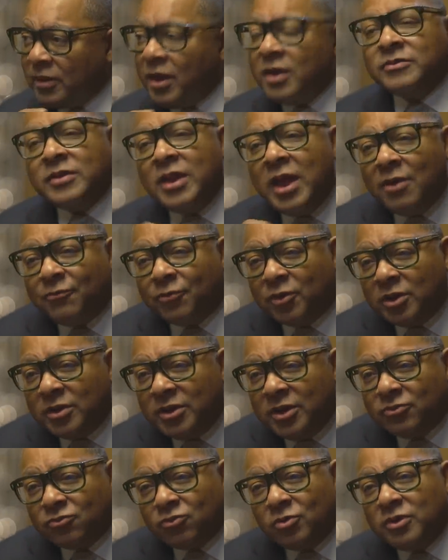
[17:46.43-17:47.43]
there's an African
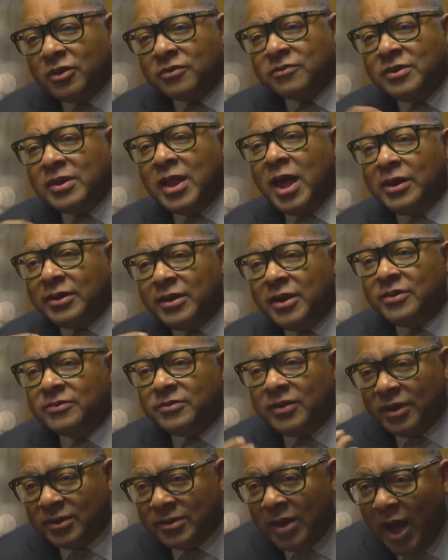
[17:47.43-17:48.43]
history that's not
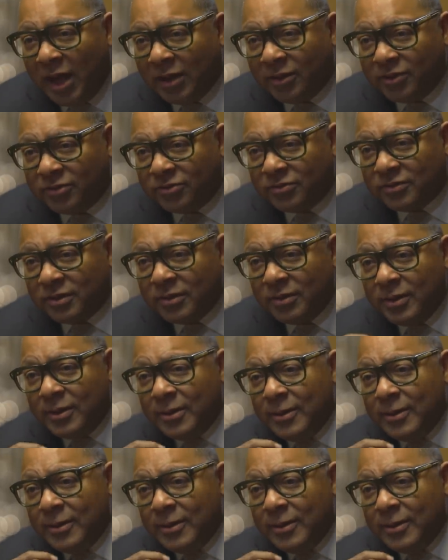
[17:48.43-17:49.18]
as acknowledged.